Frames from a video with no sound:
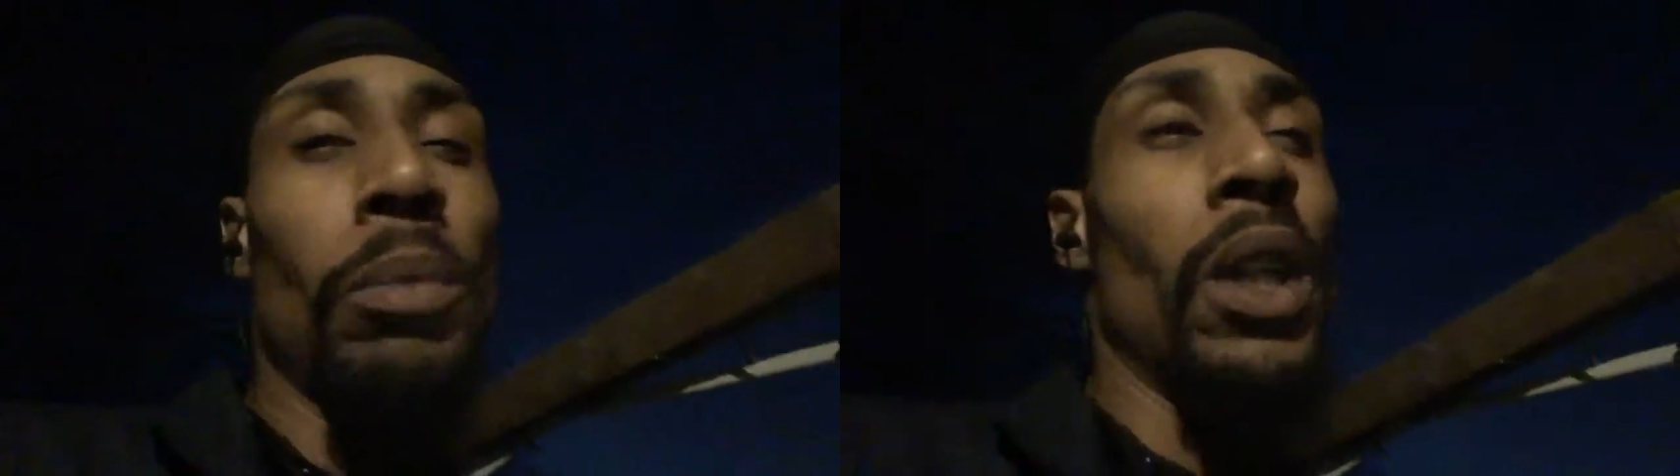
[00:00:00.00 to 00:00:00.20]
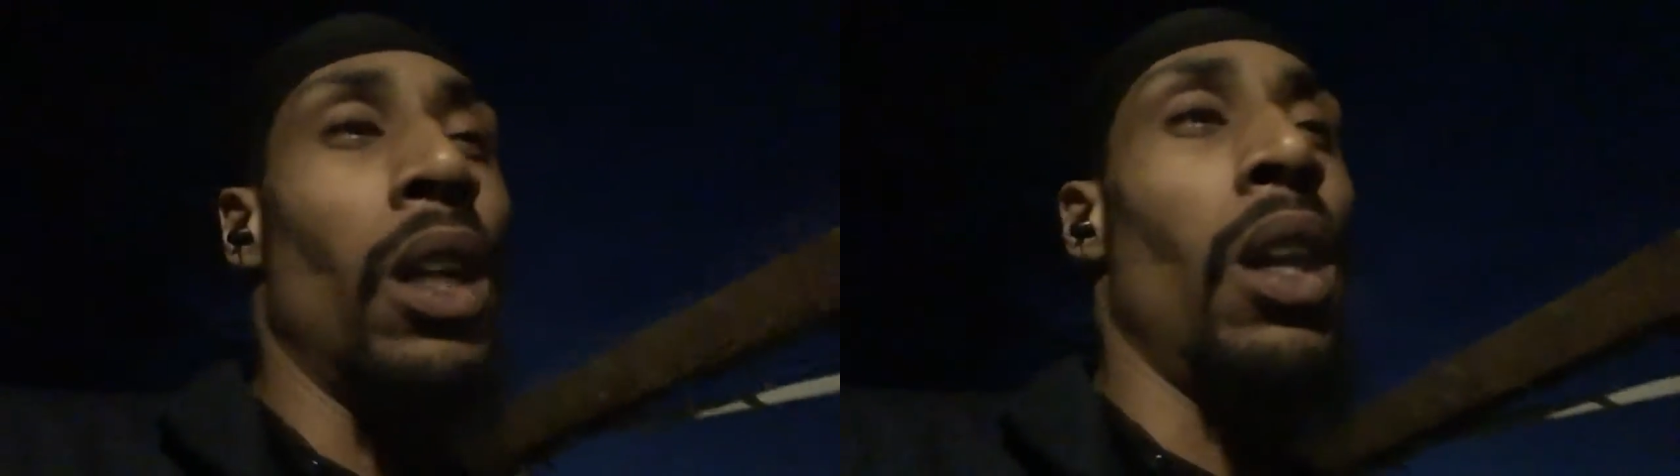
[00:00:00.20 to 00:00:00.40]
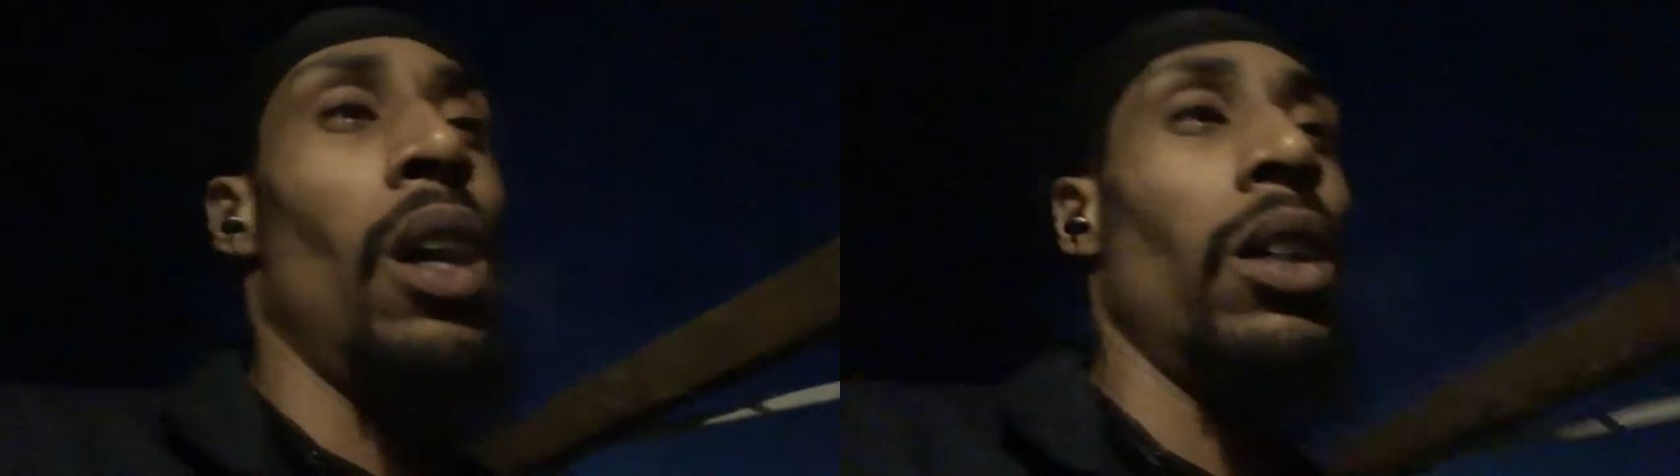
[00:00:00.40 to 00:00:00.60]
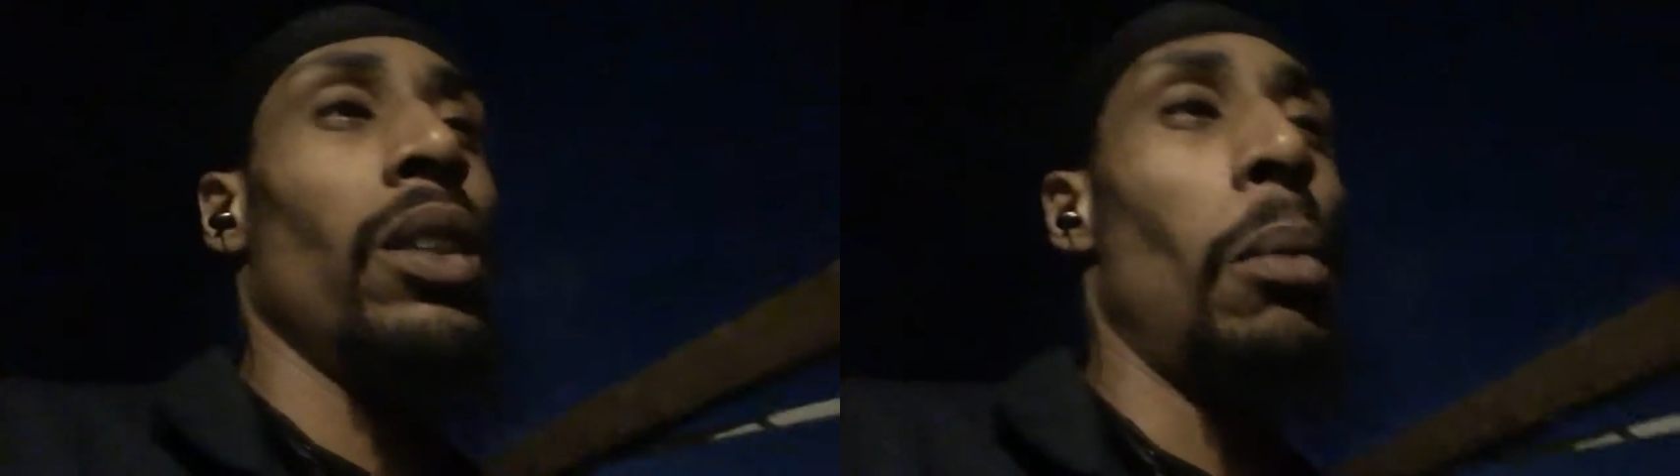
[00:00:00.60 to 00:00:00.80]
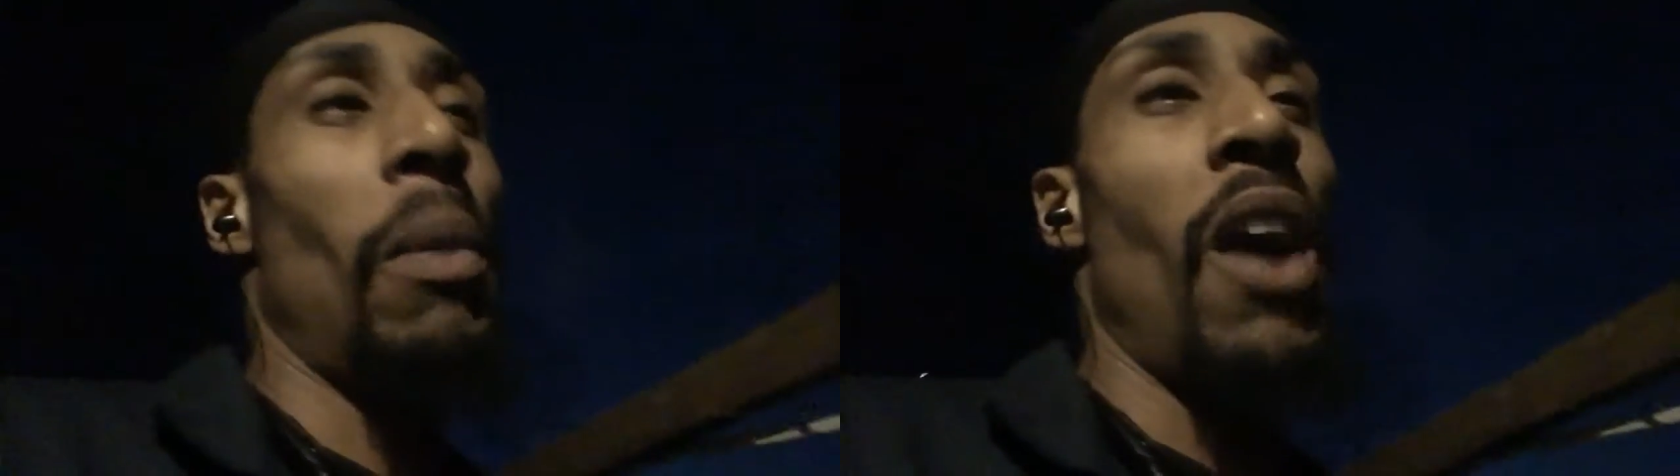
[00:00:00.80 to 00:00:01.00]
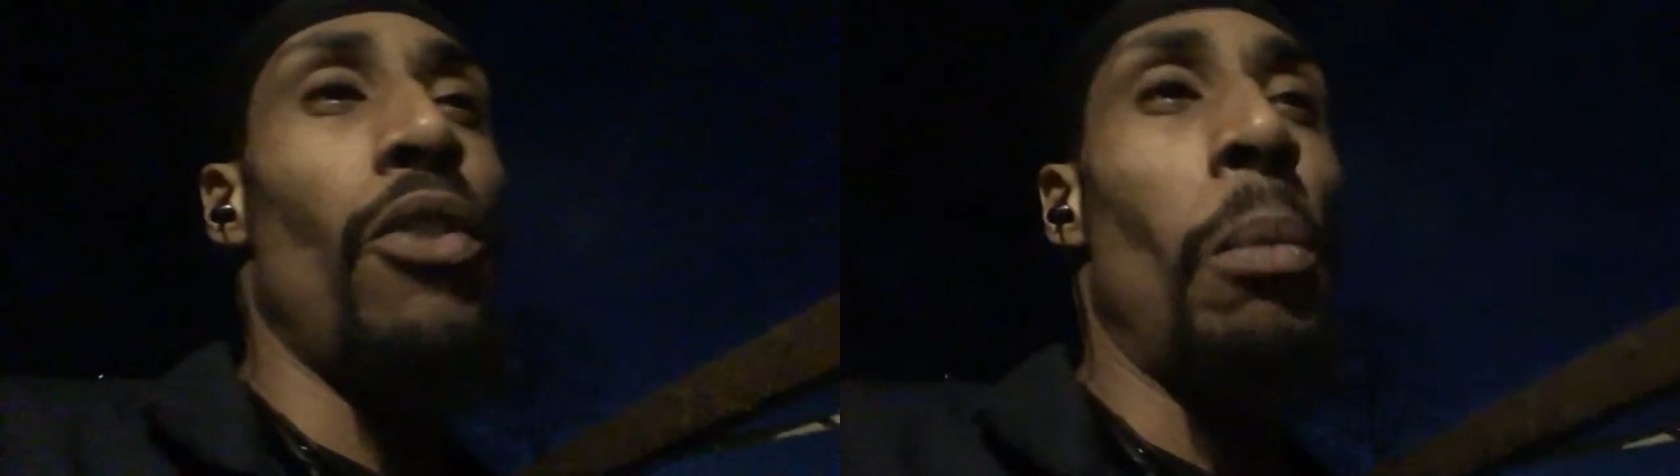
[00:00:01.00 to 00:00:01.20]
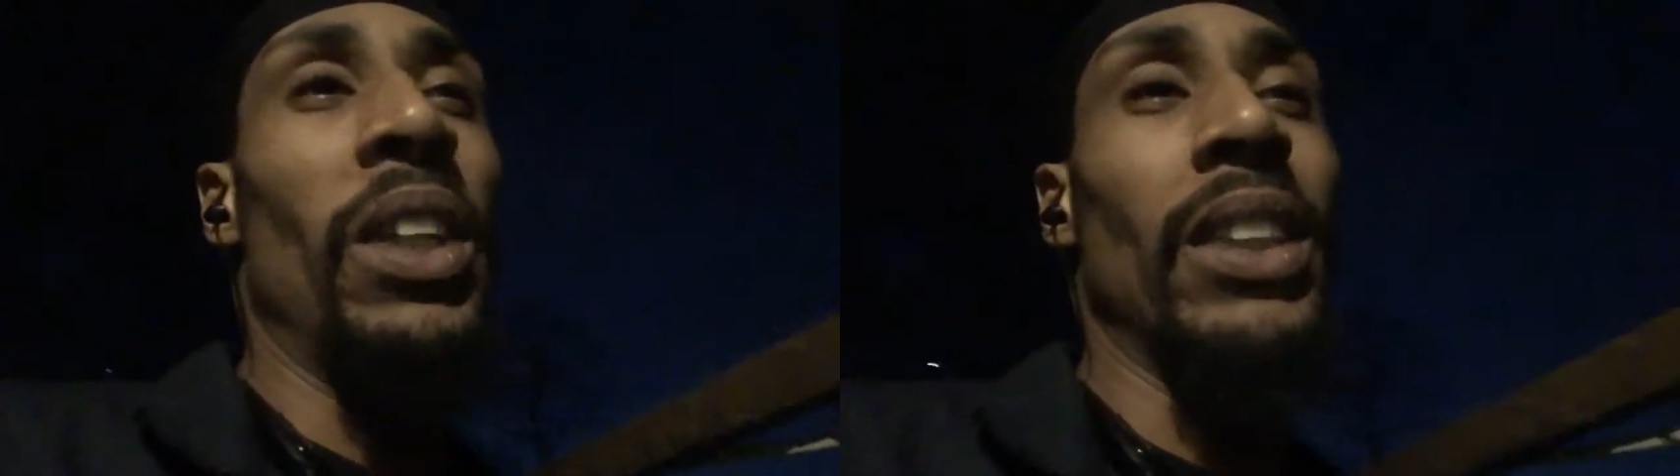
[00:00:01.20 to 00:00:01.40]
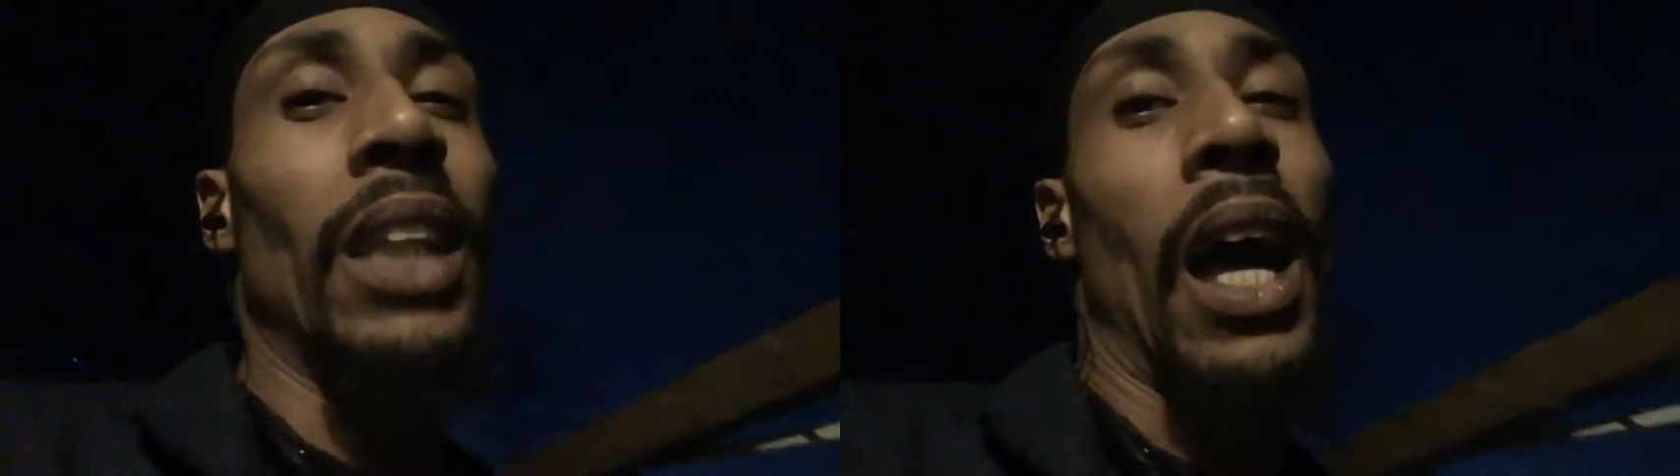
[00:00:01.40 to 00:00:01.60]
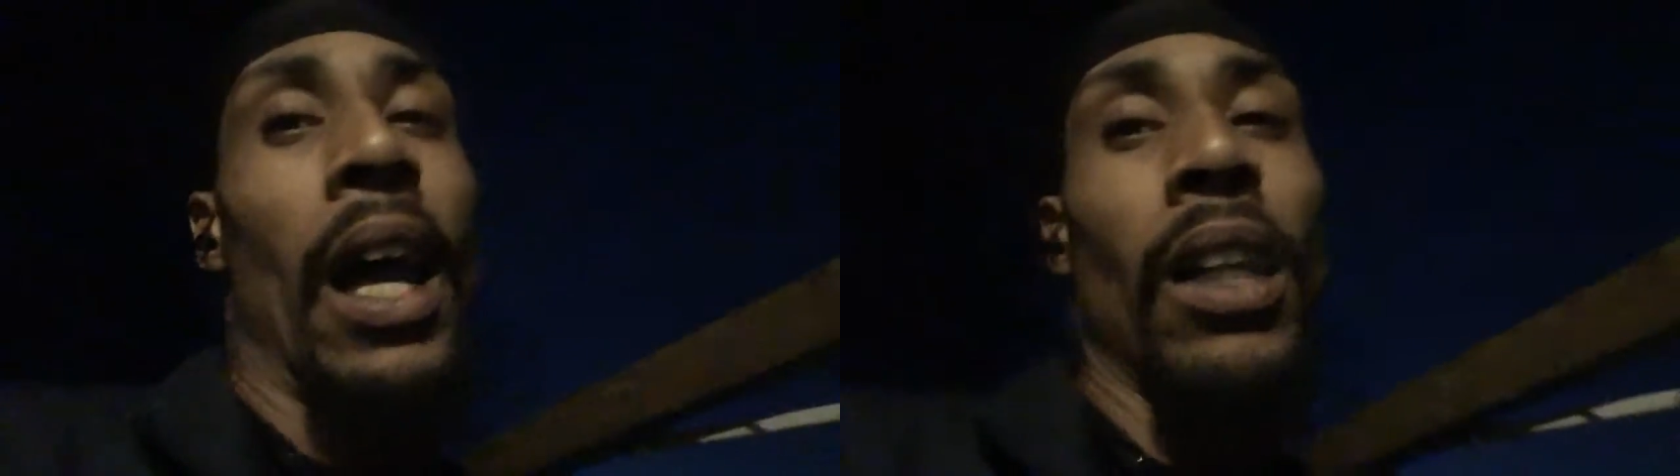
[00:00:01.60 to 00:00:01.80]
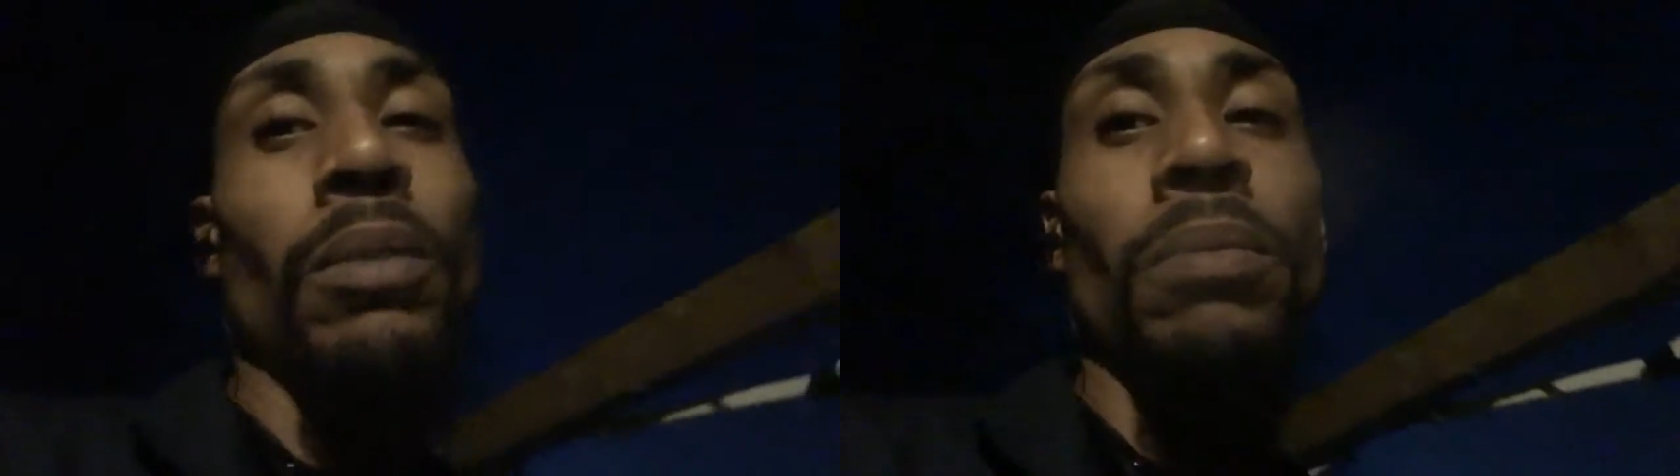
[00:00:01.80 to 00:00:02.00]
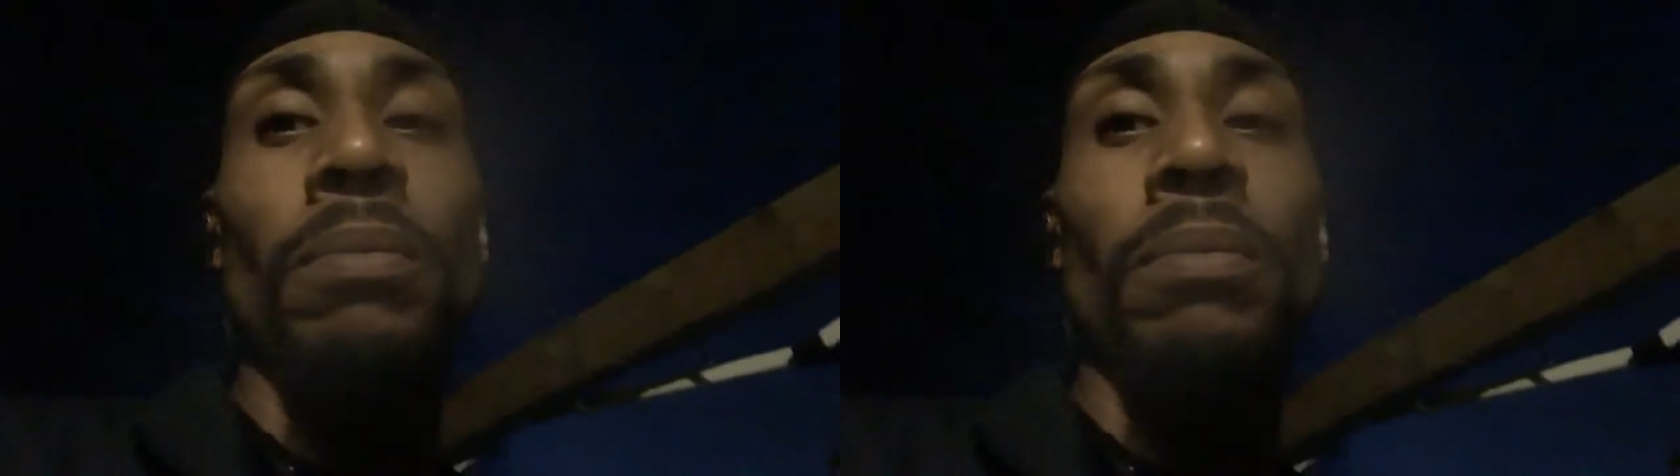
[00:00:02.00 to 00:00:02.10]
the Baphomet sign,